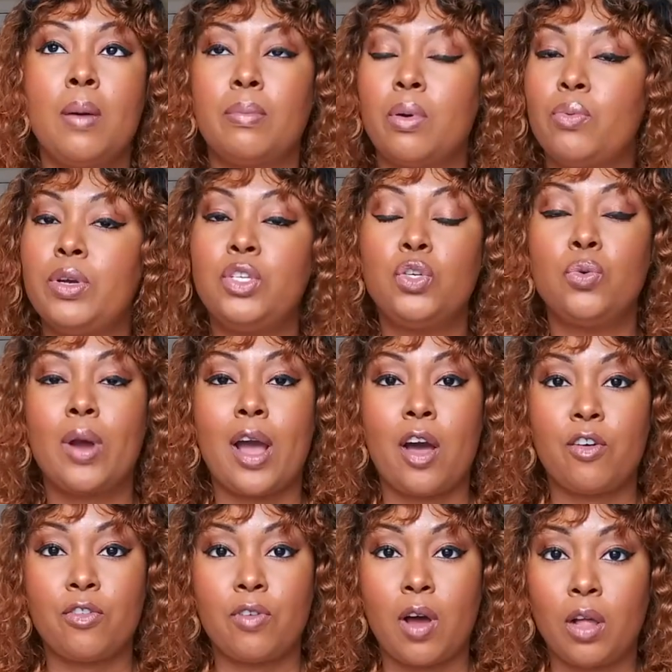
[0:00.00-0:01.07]
but we do
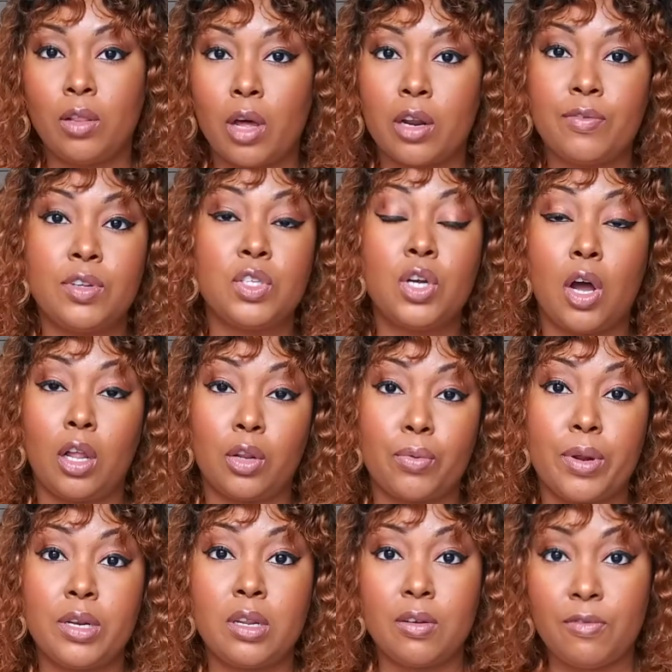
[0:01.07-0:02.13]
have a lot of intolerant